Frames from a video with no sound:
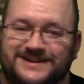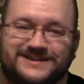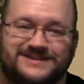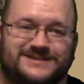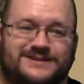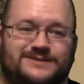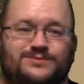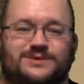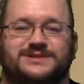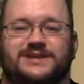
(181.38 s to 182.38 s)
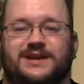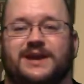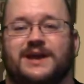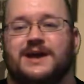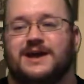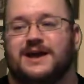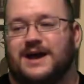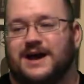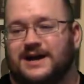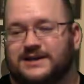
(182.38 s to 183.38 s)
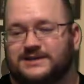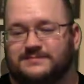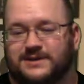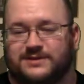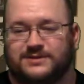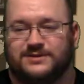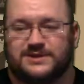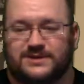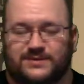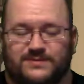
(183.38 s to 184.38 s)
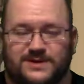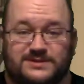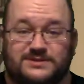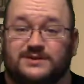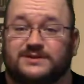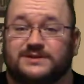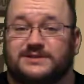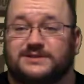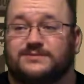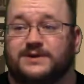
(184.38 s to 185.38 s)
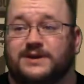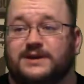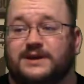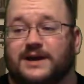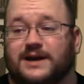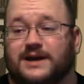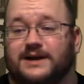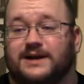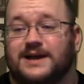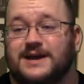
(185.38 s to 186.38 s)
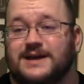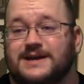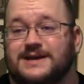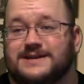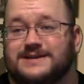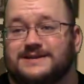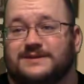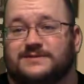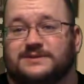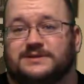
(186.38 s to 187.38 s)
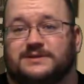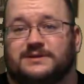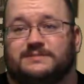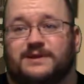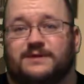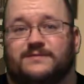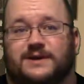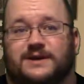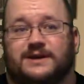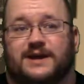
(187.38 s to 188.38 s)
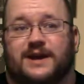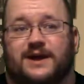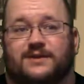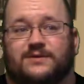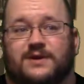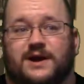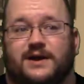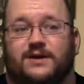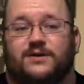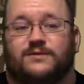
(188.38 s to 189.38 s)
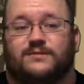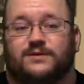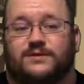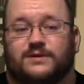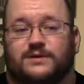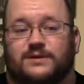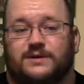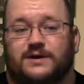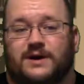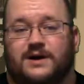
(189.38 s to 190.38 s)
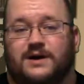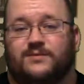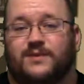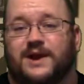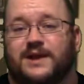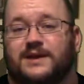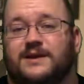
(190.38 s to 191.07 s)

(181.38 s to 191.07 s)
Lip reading: So we'll see. Some other news with Wrestle Circus this week. There was a little bit of an outcry over on Reddit